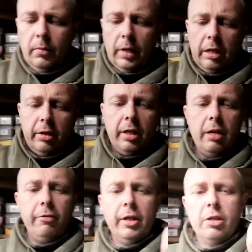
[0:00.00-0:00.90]
Now the
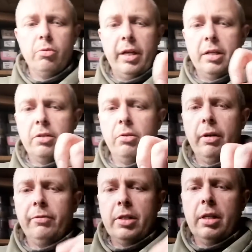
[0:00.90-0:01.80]
key thing is with this, you
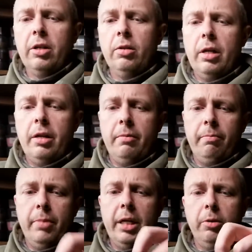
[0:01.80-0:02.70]
have this little
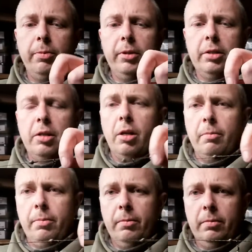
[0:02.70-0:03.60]
bead up at the
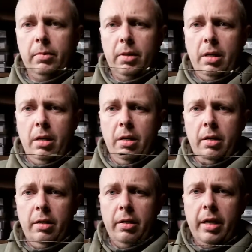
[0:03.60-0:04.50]
top
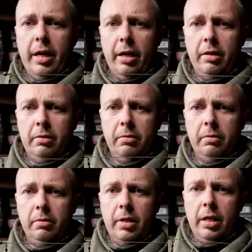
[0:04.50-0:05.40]
here.
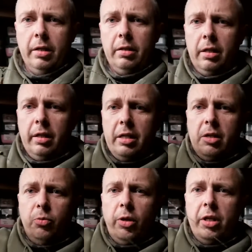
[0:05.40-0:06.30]
Right, and
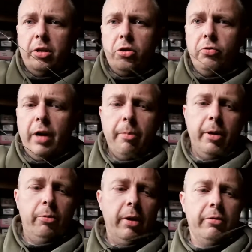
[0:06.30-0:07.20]
this is what you
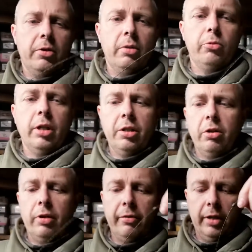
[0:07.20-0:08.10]
trap it with, because otherwise
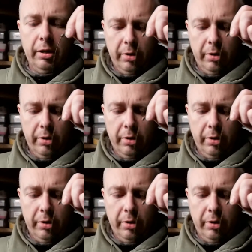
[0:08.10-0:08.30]
you're going to have a